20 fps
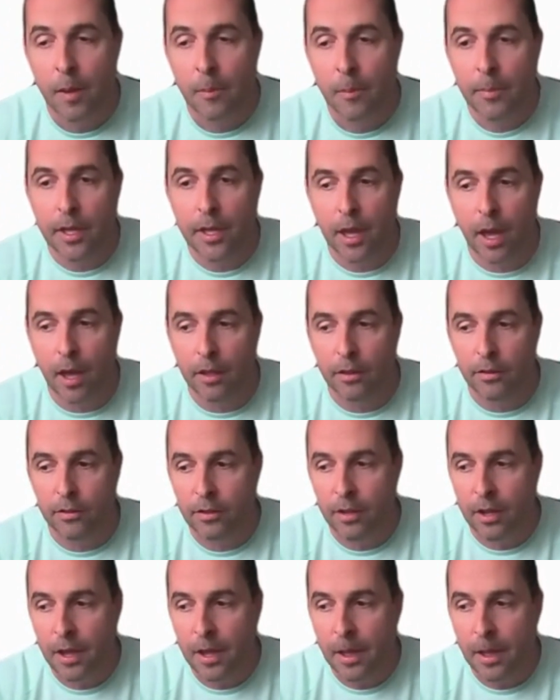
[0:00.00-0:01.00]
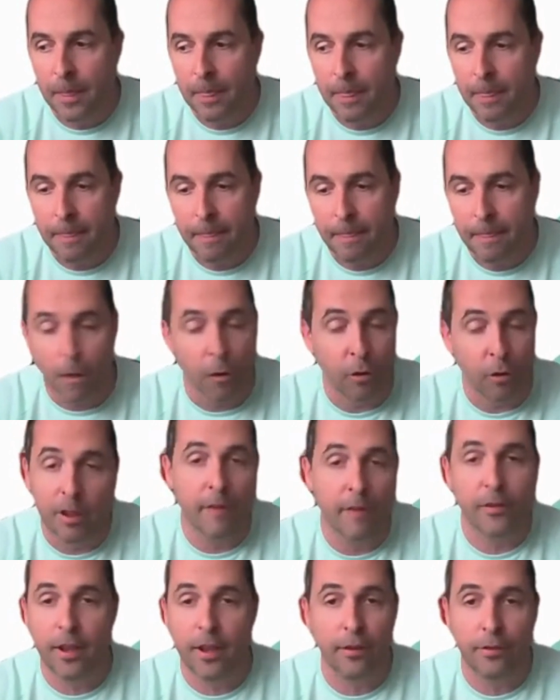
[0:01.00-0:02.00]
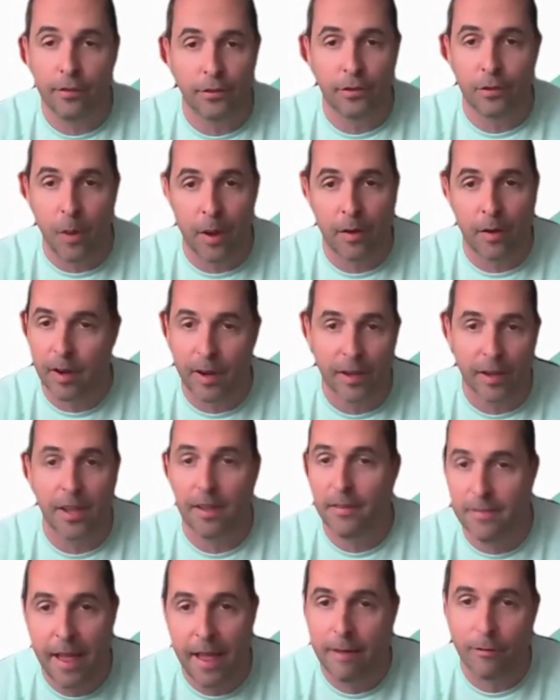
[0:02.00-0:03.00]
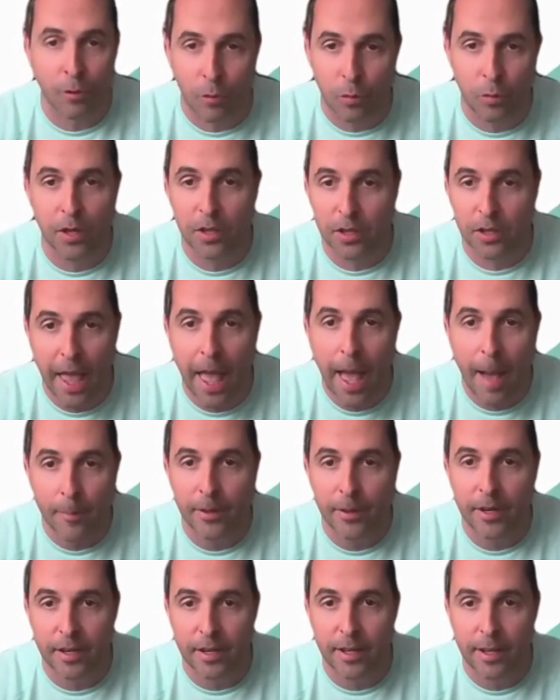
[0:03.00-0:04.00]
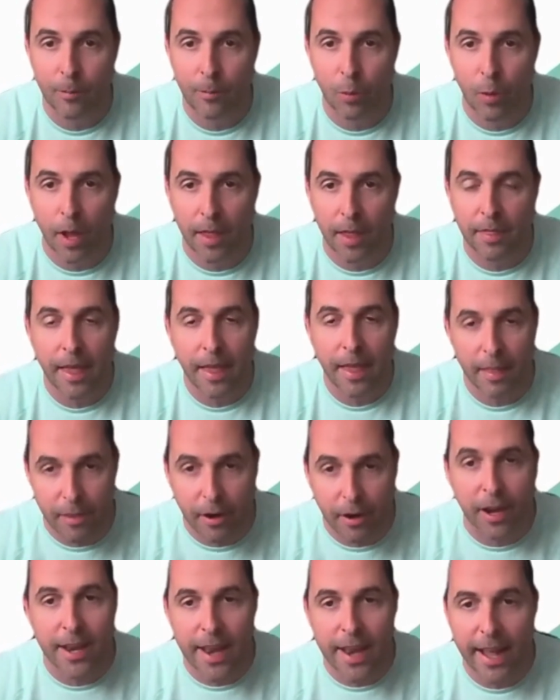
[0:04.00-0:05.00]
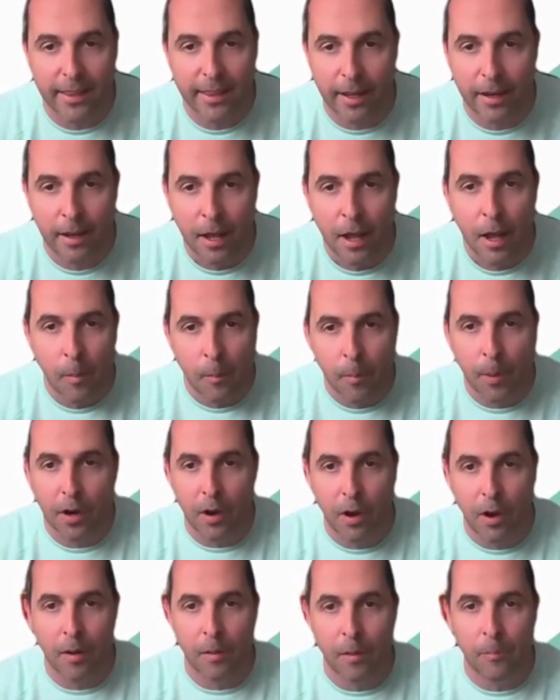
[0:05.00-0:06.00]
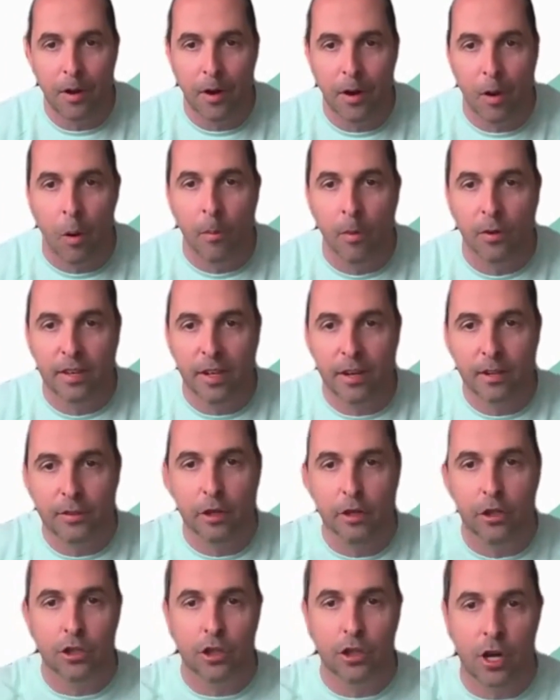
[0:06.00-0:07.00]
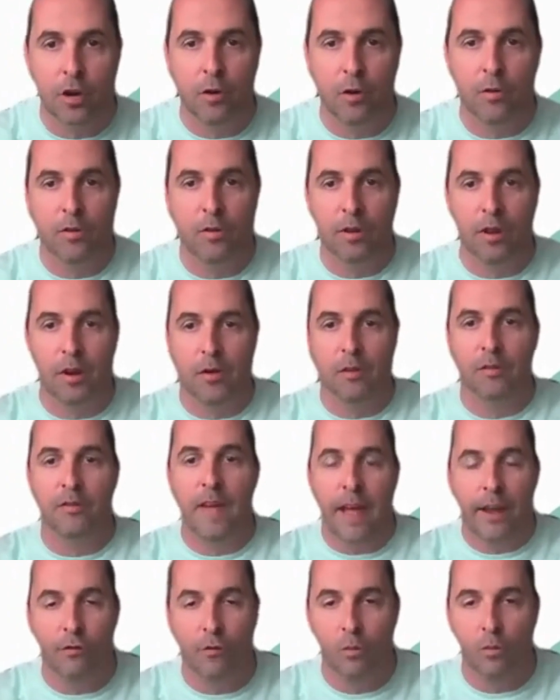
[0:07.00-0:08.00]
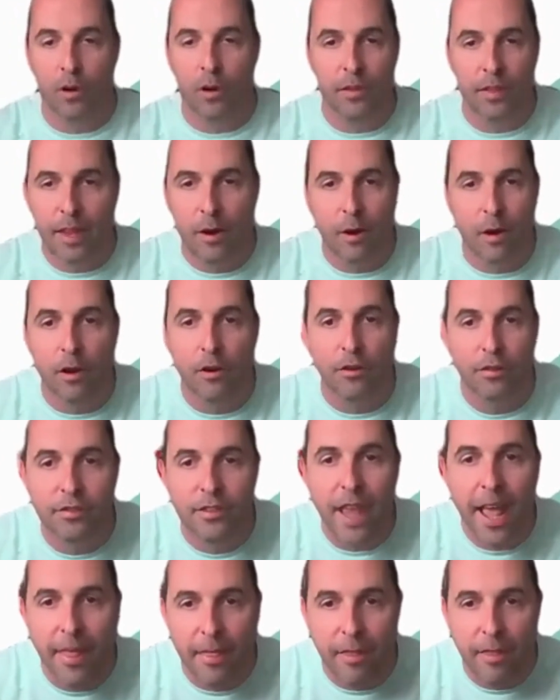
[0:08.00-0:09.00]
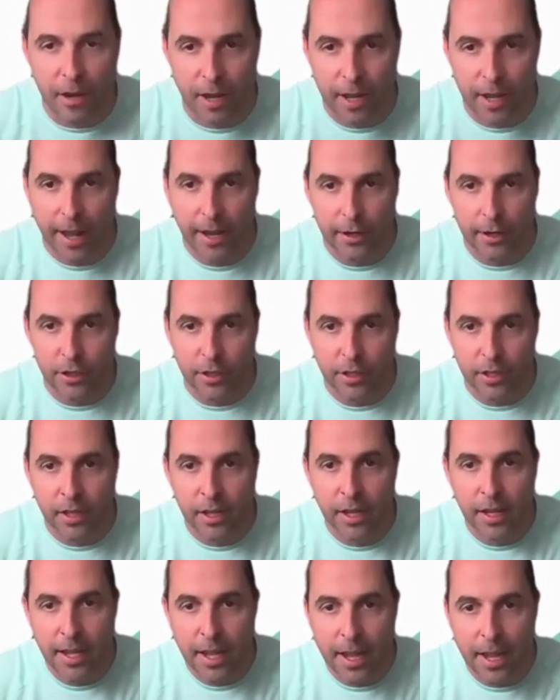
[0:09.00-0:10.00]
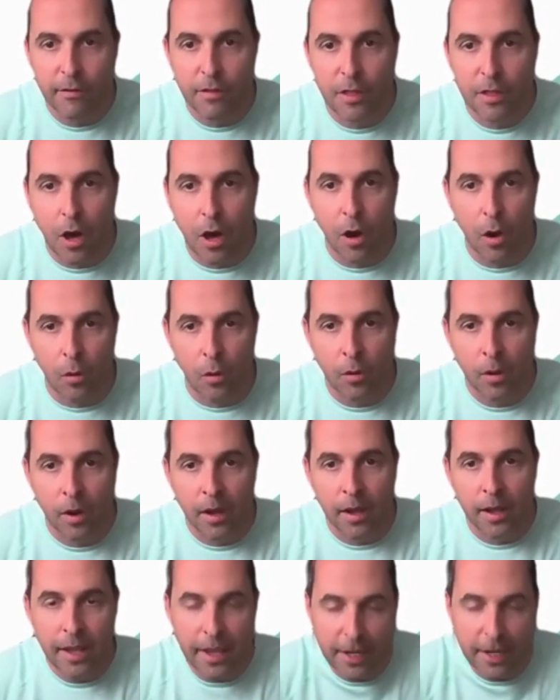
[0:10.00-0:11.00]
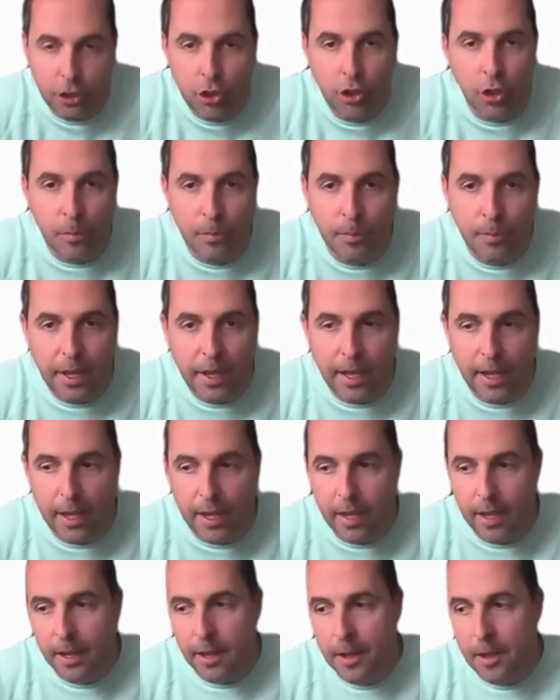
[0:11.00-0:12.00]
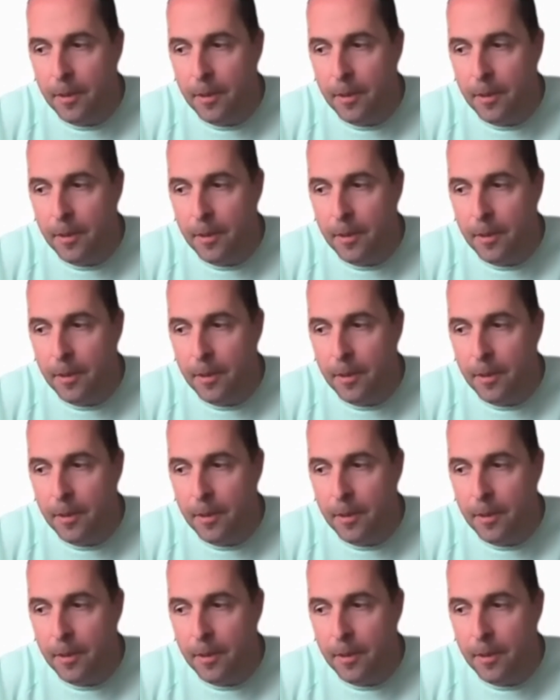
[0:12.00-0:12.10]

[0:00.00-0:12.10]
Because those conversations, quite frankly, have never really happened in a deep way. They're connected, but almost in a tertiary, fashion where they don't understand their connection, even though it should be